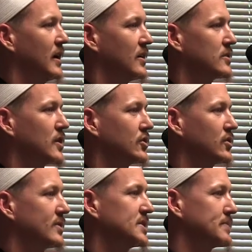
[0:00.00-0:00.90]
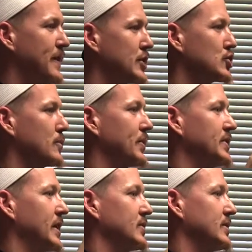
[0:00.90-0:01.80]
there's also a special
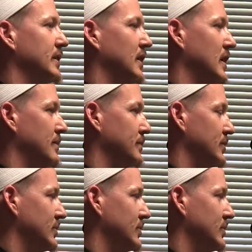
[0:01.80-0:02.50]
protection that comes.